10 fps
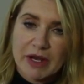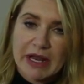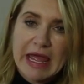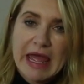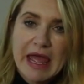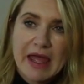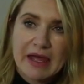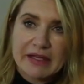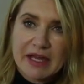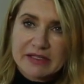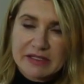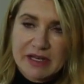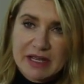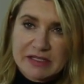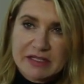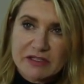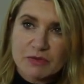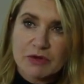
And yes, in essence,